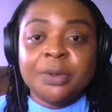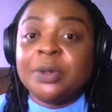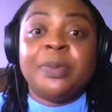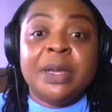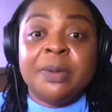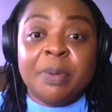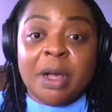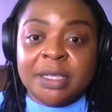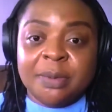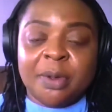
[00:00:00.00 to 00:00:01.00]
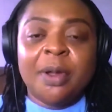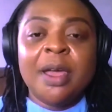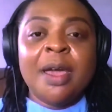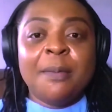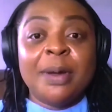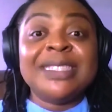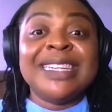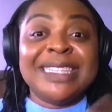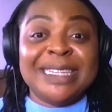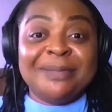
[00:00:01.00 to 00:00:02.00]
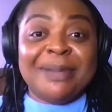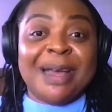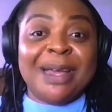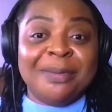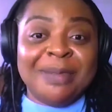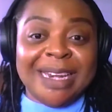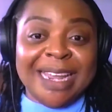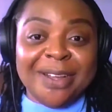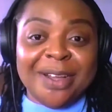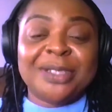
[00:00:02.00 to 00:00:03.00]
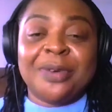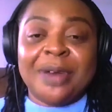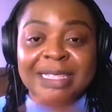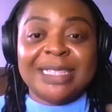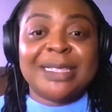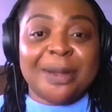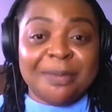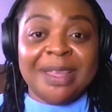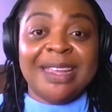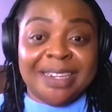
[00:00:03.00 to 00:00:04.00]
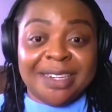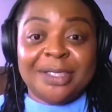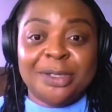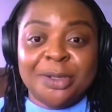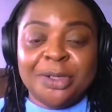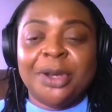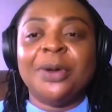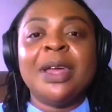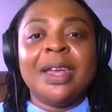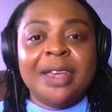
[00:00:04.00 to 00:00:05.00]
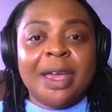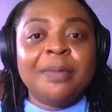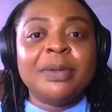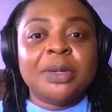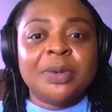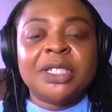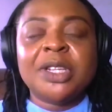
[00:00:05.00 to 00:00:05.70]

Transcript: It would be impossible. But sitting in my home in Lagos, creating something in the studio, you're able to reach.